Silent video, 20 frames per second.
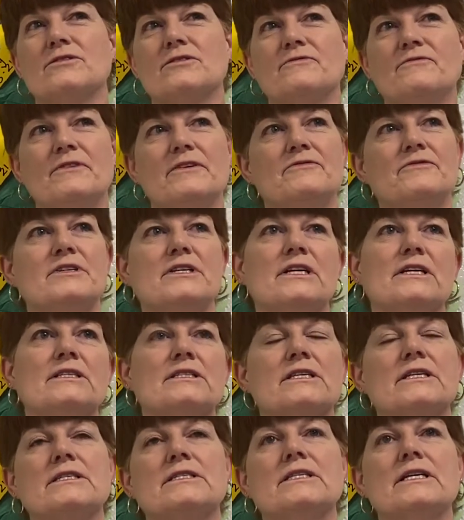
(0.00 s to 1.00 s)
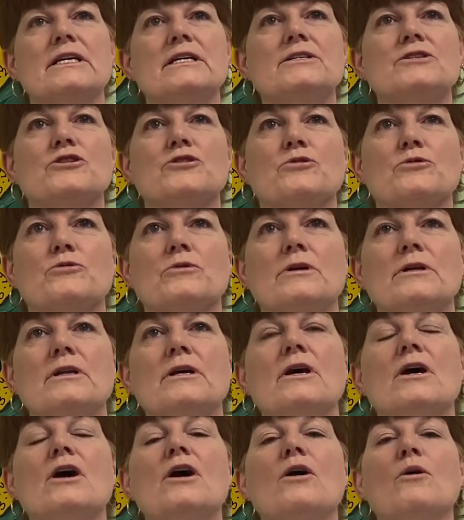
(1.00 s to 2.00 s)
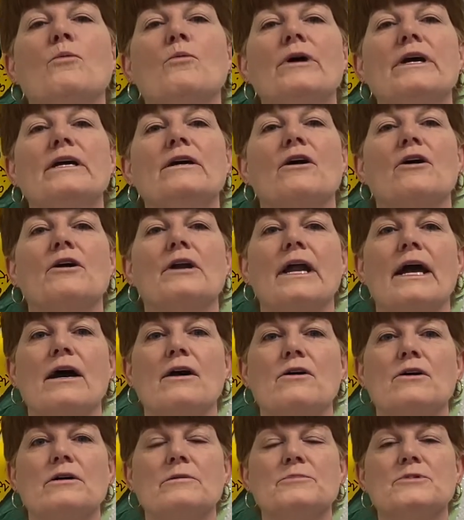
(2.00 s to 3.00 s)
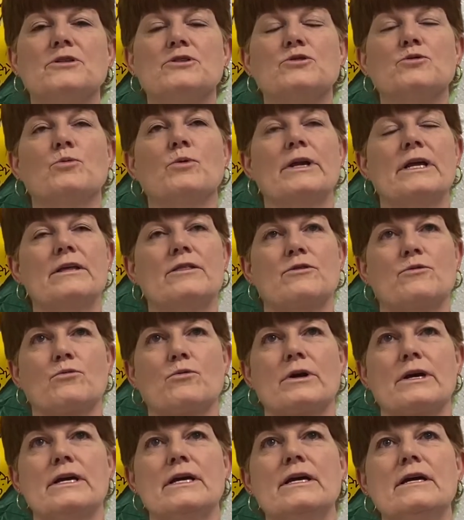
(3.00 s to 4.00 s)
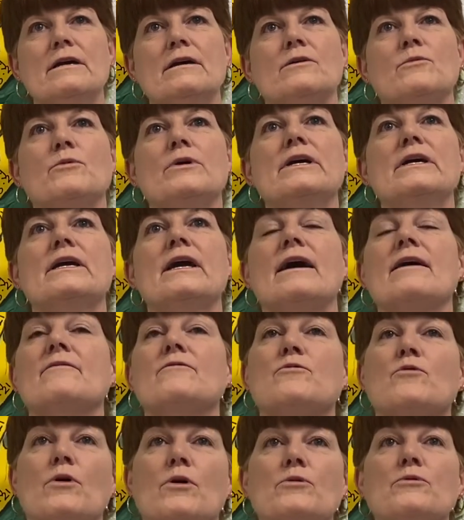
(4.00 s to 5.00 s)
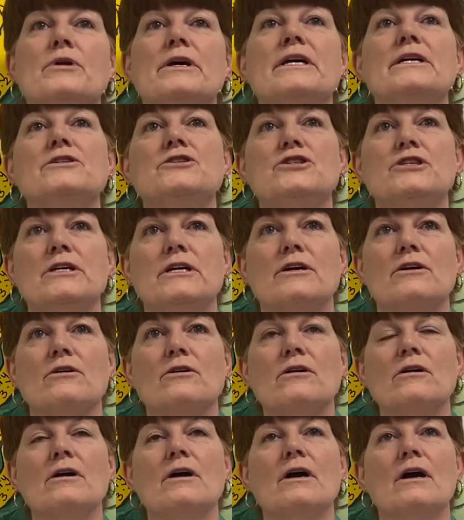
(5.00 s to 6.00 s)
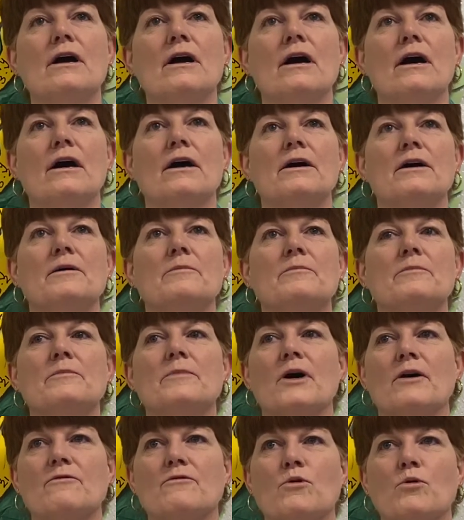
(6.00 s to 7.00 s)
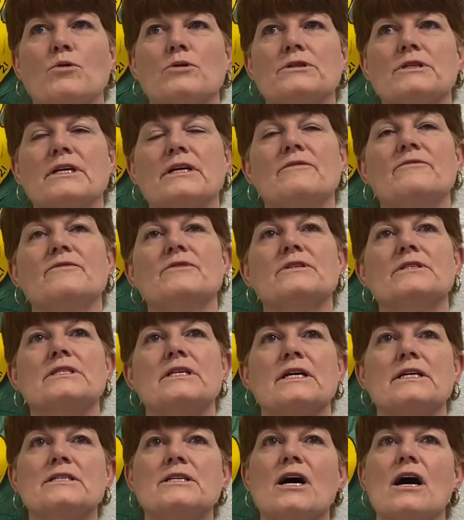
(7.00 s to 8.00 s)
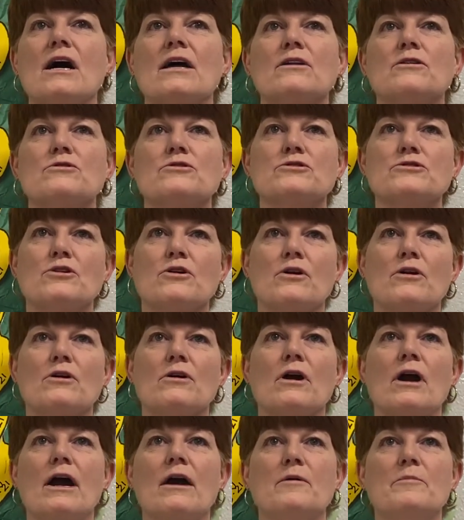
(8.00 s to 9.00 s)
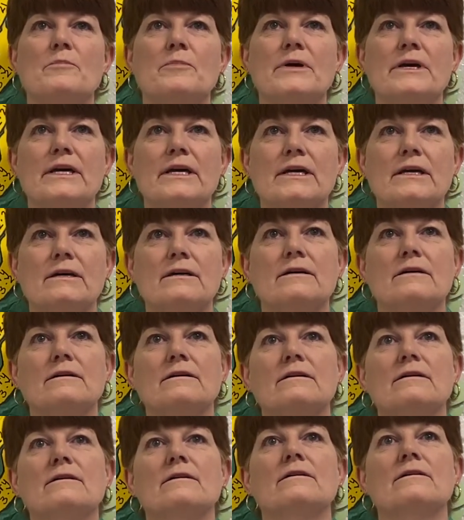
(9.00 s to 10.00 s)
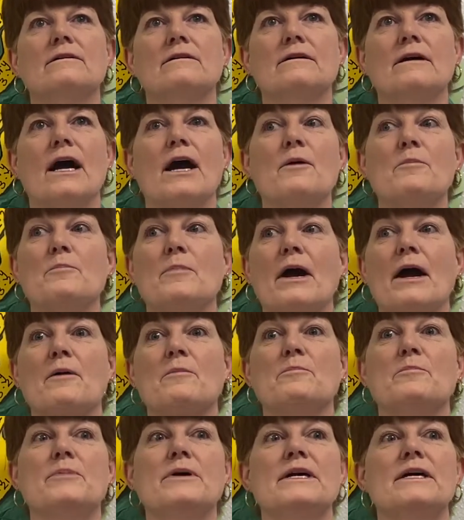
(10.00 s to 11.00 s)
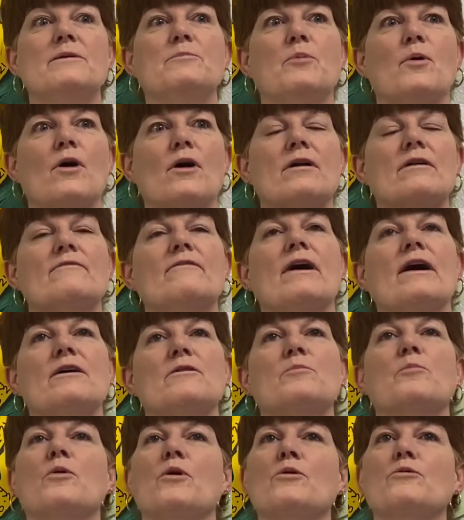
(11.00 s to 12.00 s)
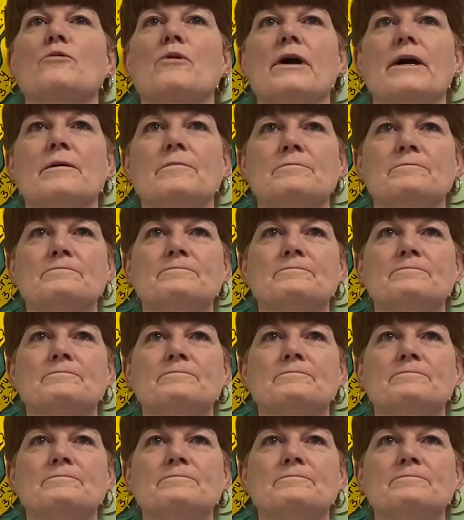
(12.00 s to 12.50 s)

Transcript: 15, 16 children. We are now up to 23. We have grown each year. Of course, infants and toddlers are our big part of our program.